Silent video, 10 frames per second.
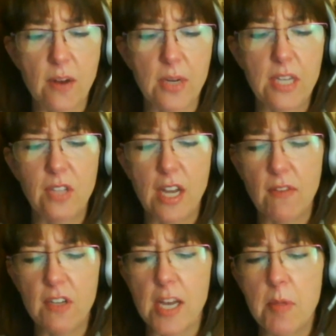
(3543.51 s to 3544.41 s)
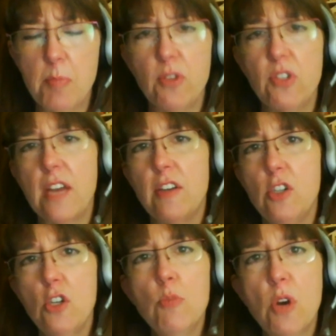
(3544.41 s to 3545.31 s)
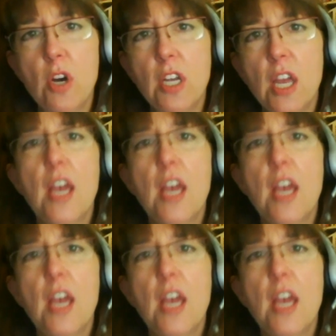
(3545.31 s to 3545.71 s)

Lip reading: He said every time he puts out a new book,